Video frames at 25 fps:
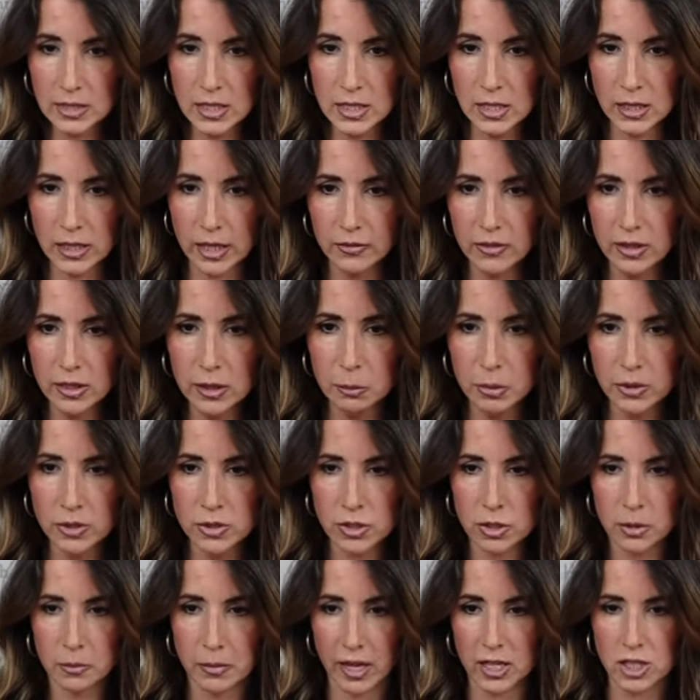Loving the blue
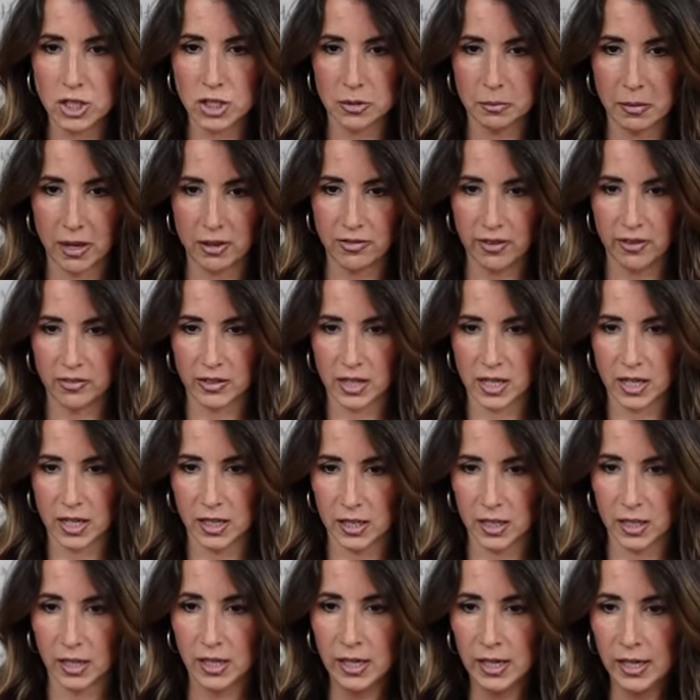so much. It's my favorite
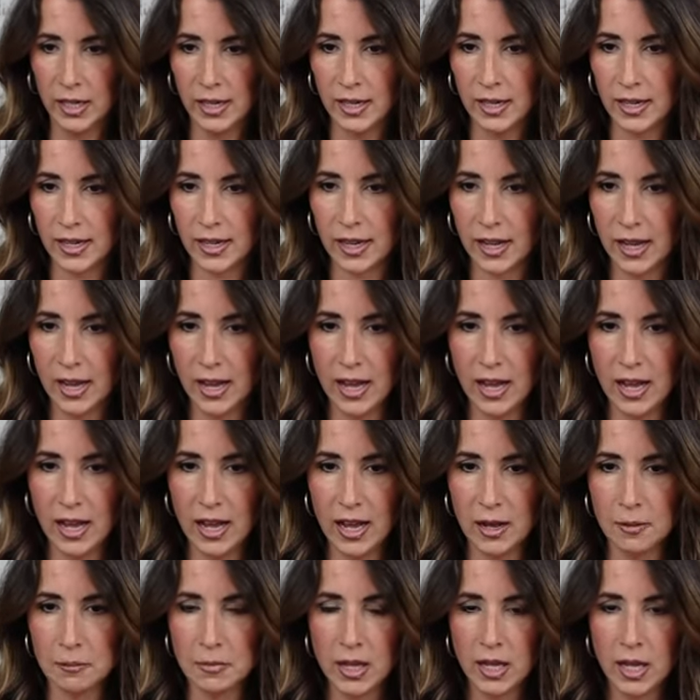color.
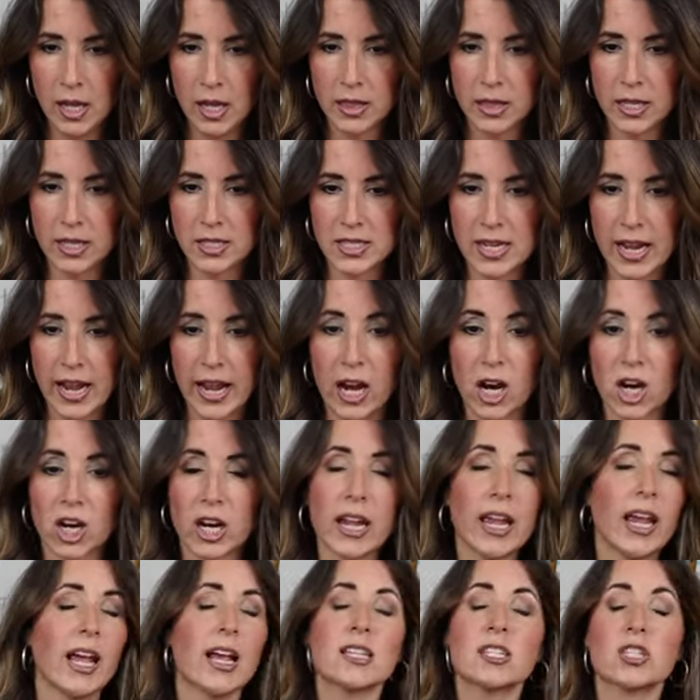Um, the terry
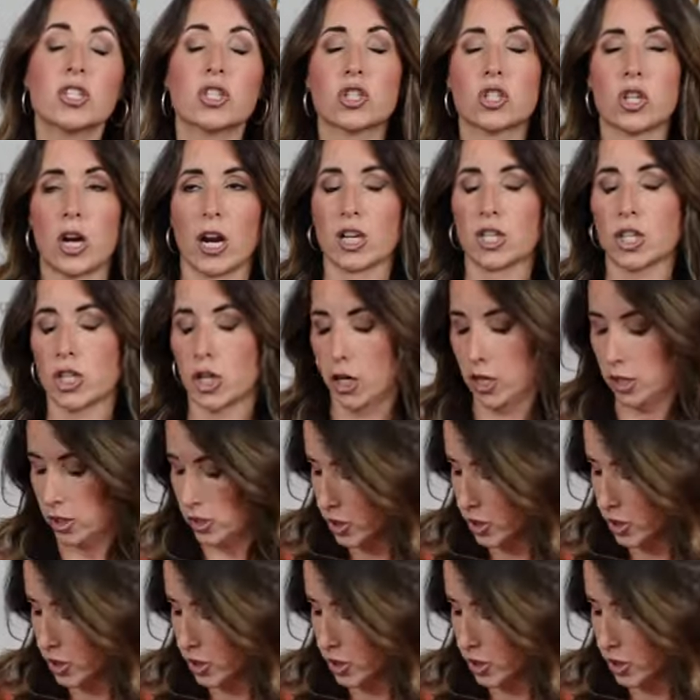is structured,